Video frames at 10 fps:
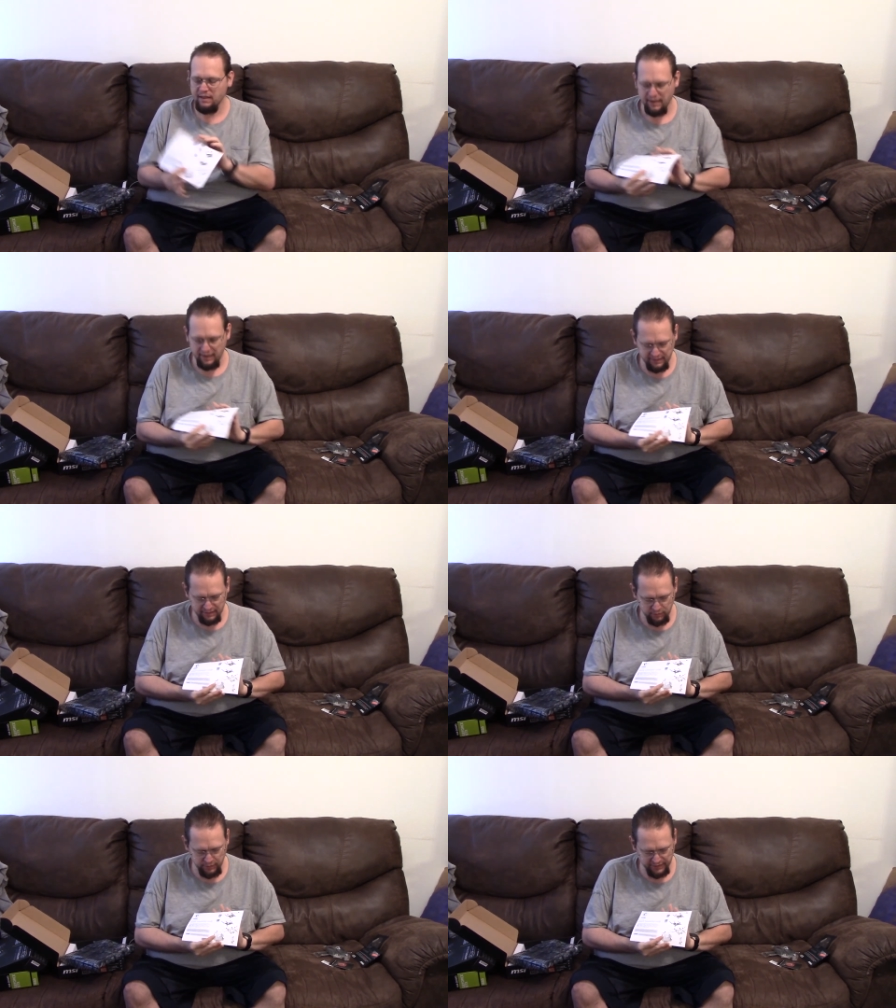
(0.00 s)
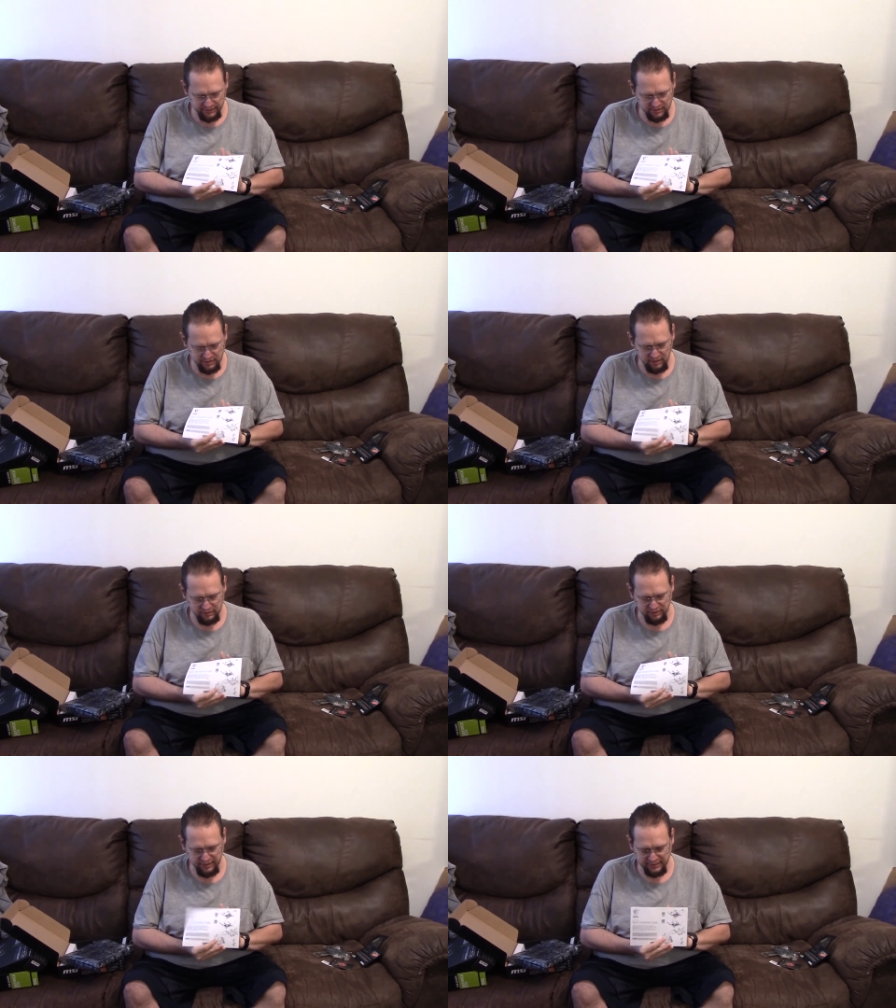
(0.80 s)
and then the quick install
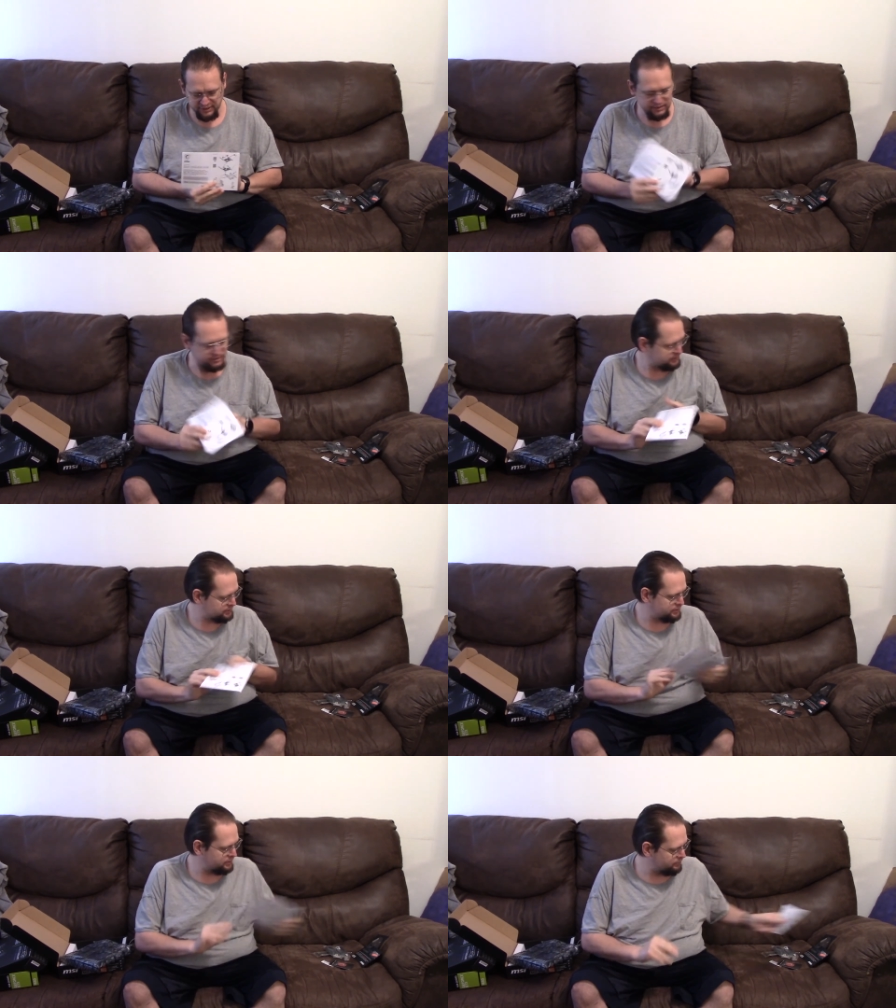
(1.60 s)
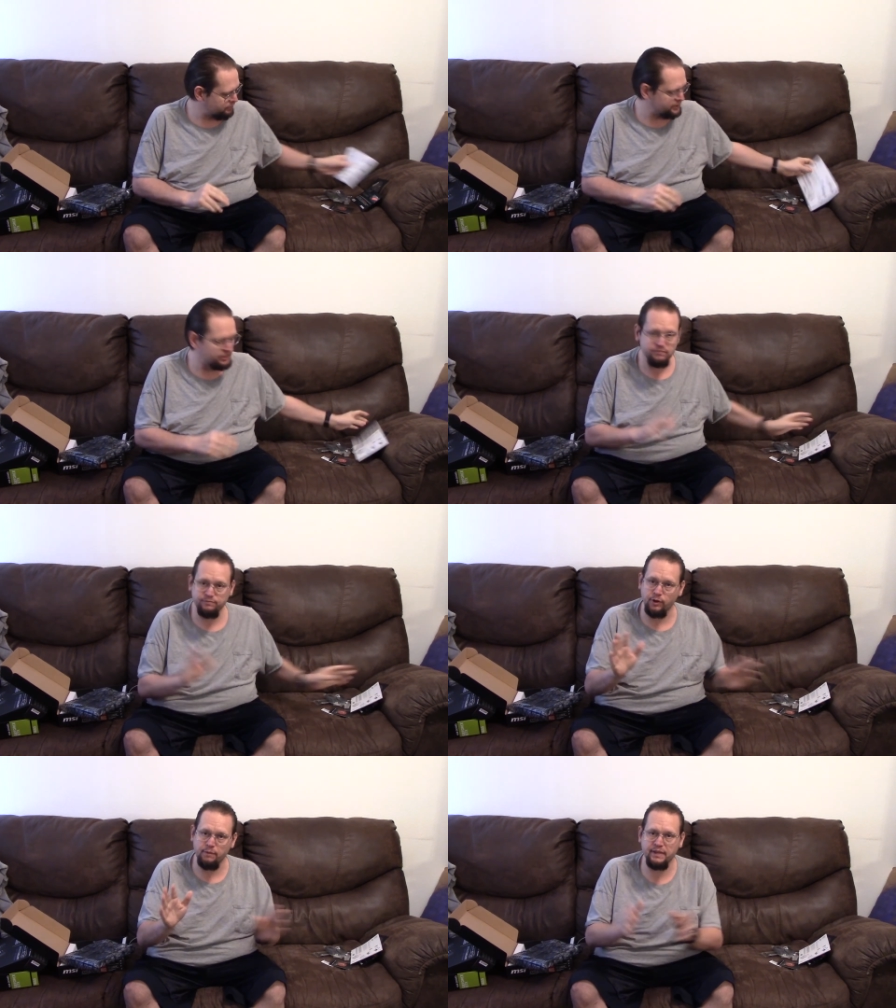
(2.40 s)
directions, which
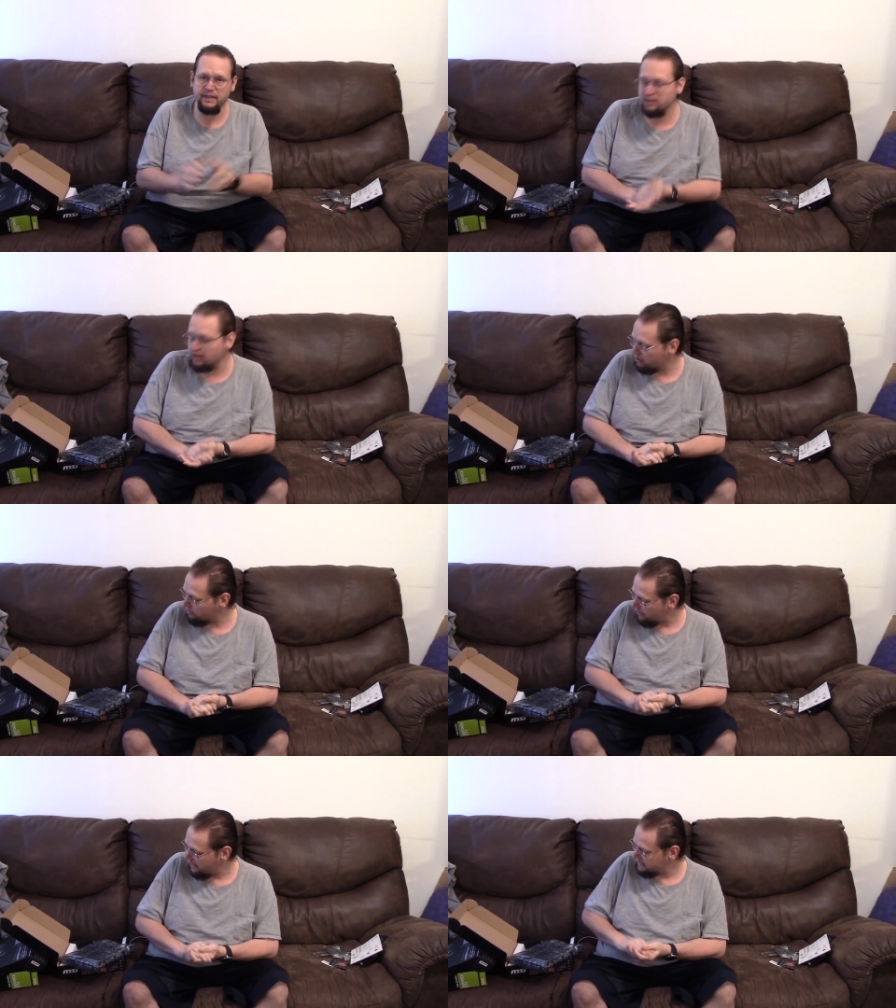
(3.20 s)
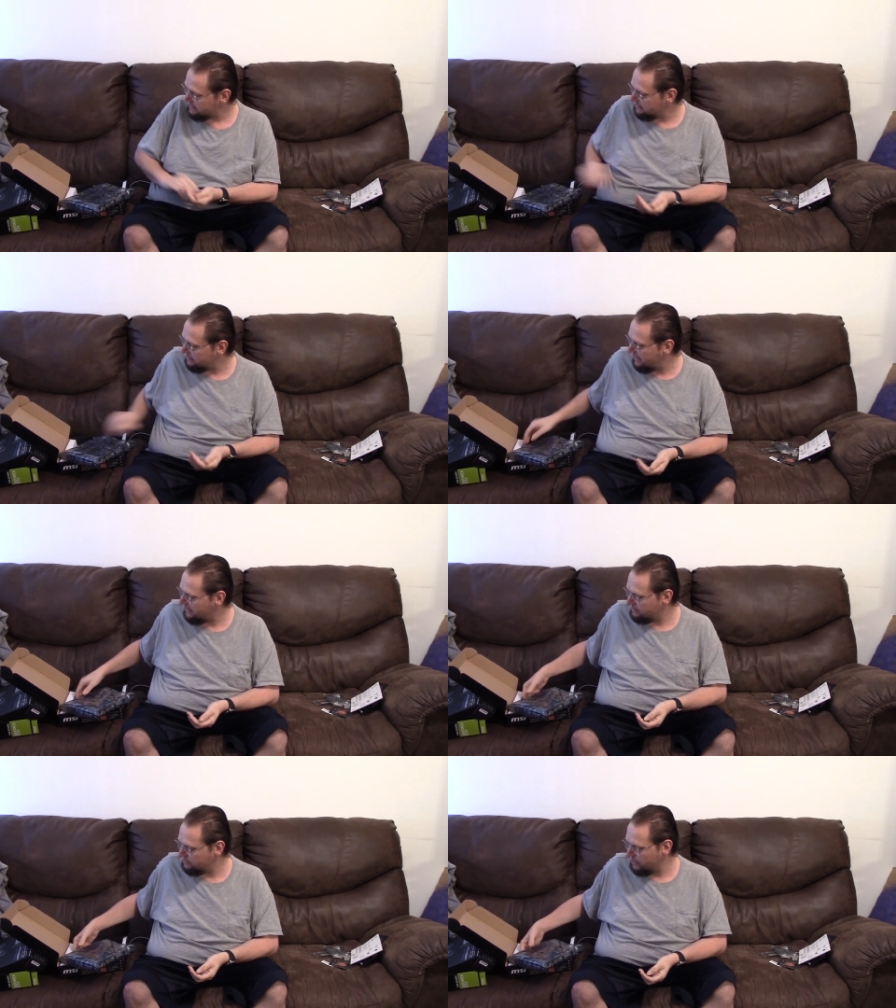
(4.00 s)
for a beginner are great. They
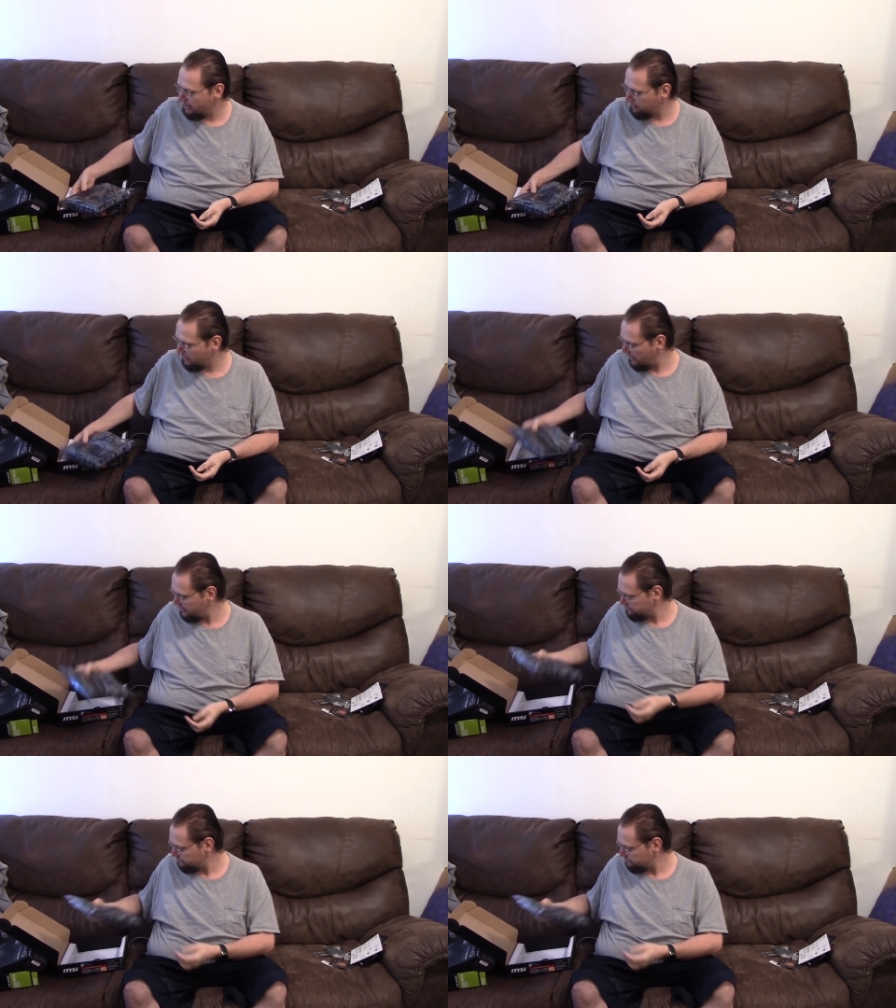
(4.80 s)
do help a lot.